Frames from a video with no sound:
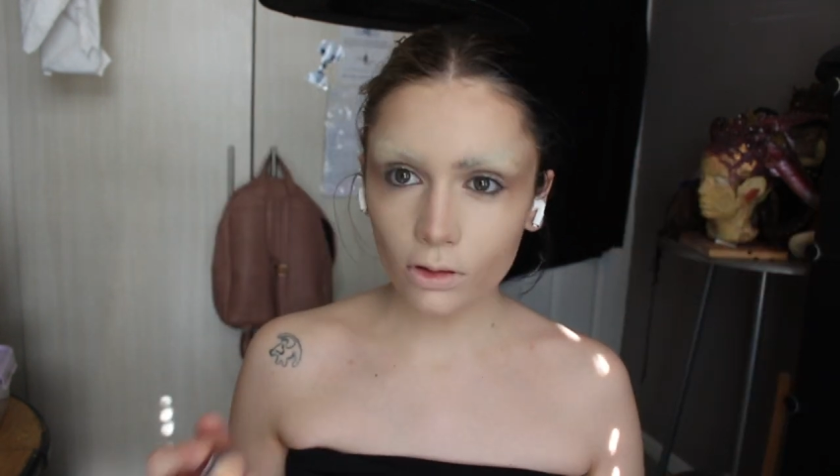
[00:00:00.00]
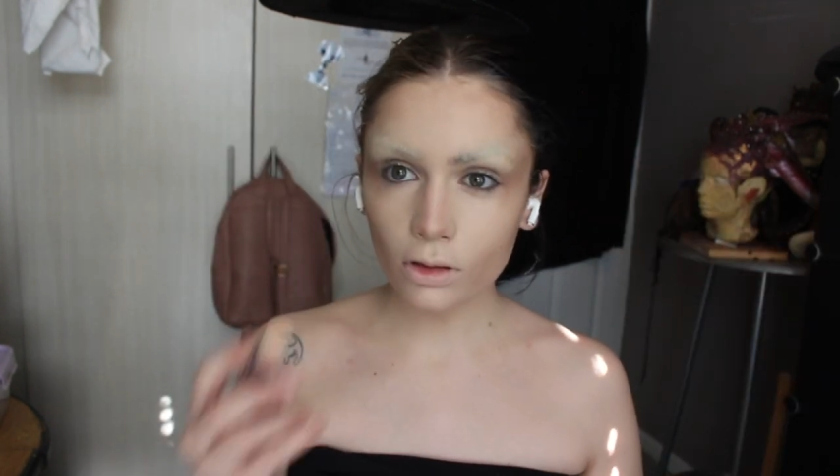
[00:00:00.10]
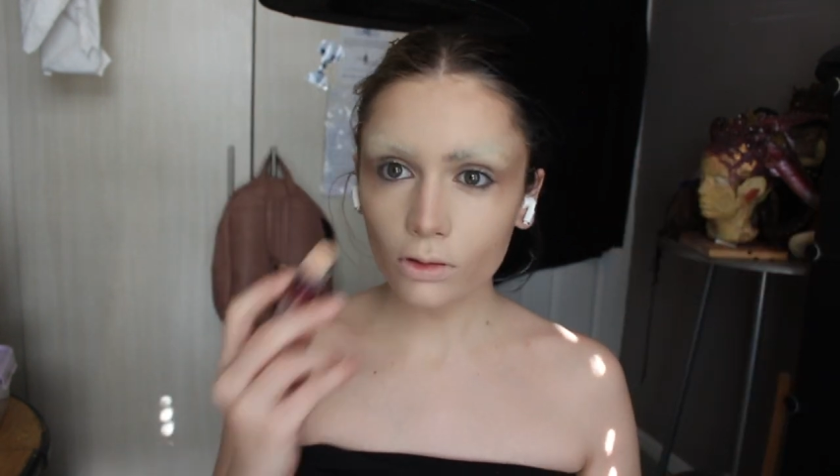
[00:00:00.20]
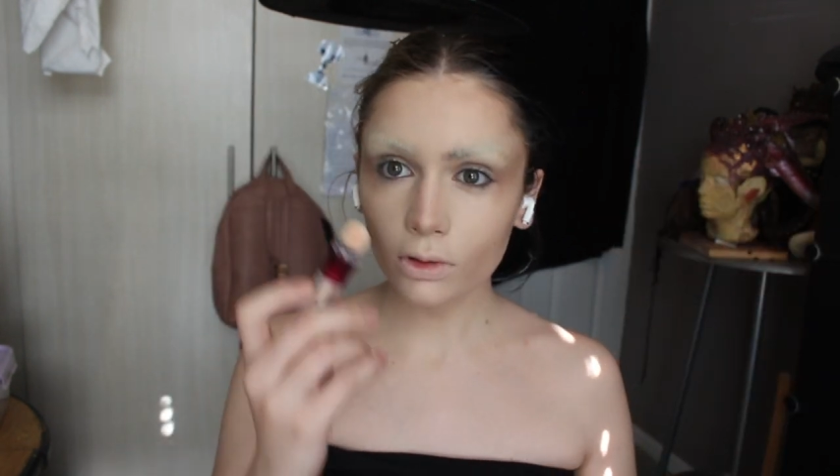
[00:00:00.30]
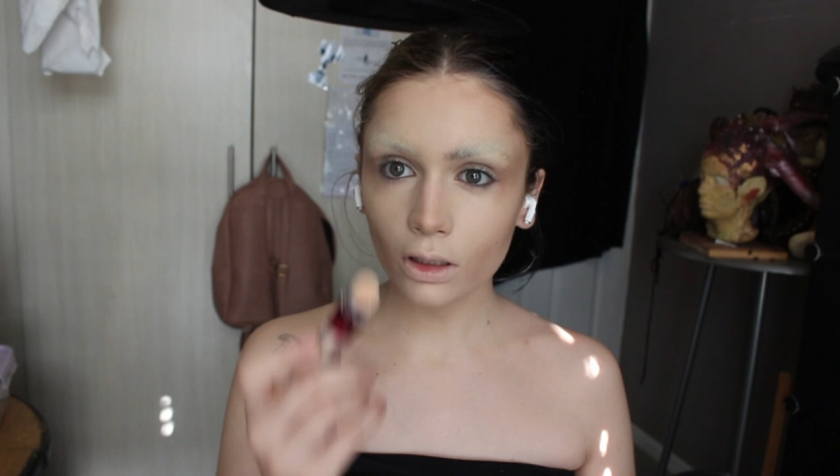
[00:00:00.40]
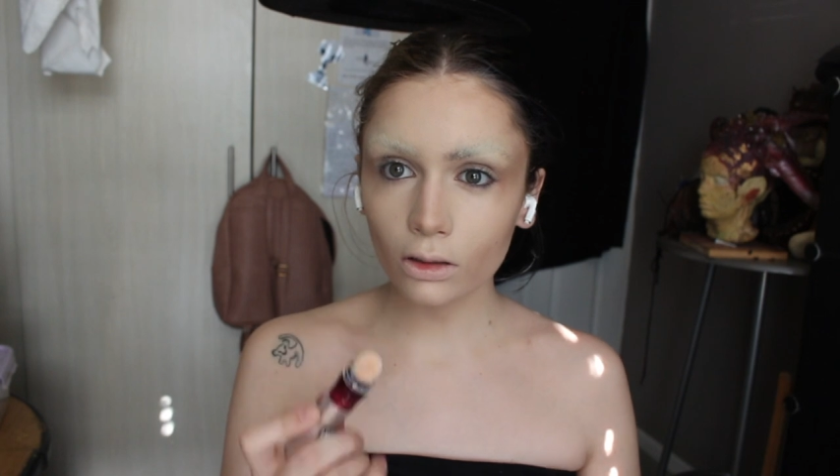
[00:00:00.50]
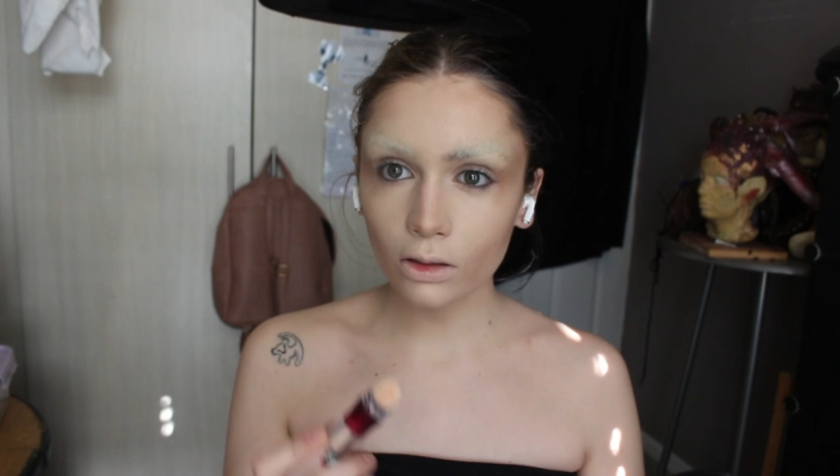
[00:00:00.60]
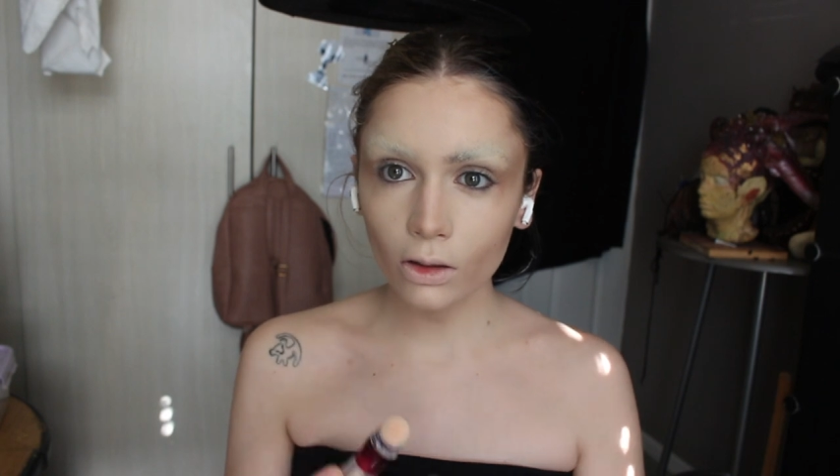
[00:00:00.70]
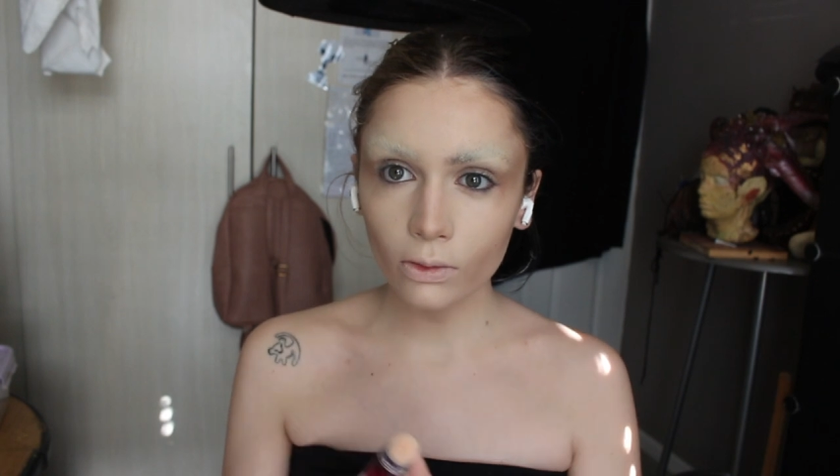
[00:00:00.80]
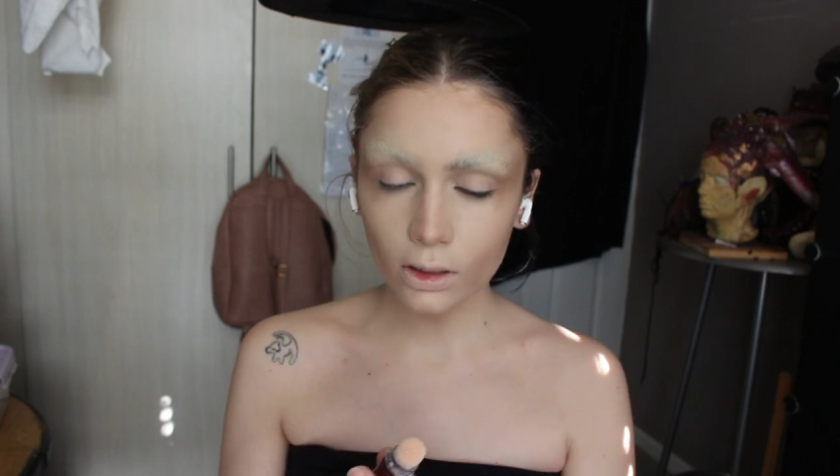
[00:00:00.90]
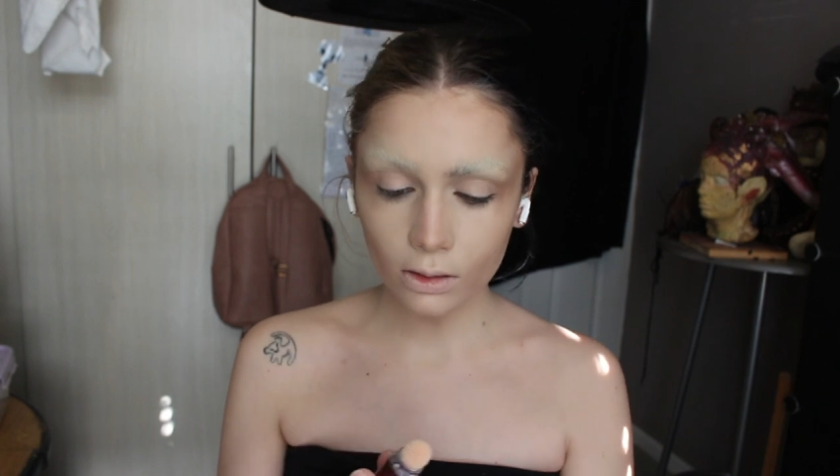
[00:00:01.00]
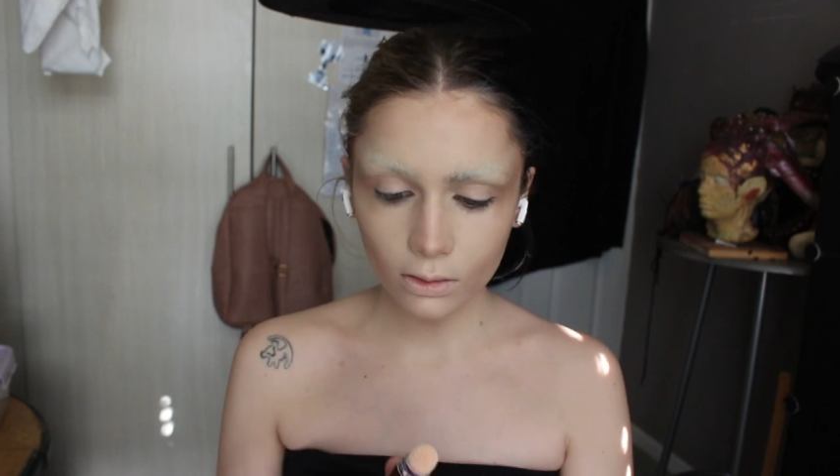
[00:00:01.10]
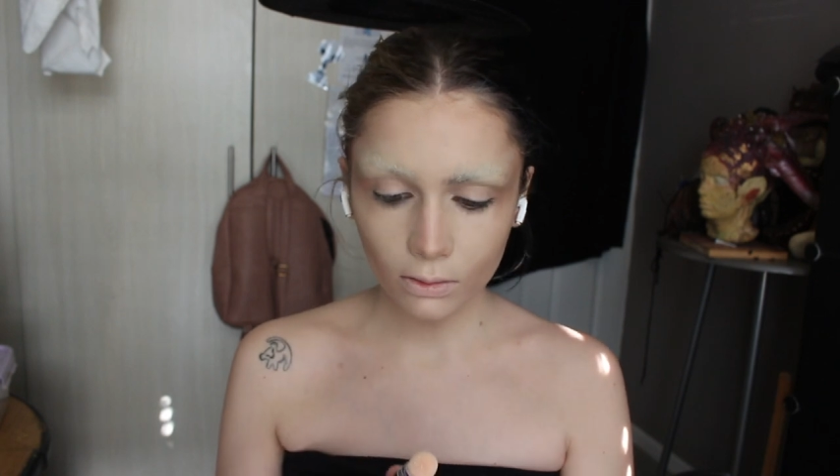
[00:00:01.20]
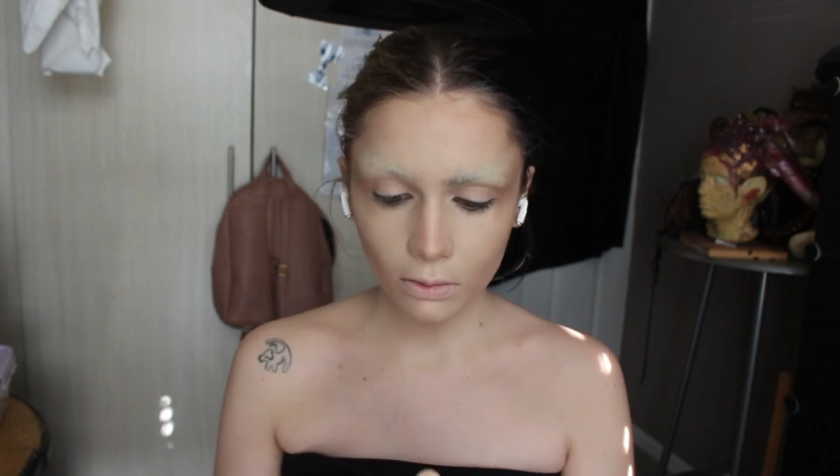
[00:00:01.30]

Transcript: So we're gonna go in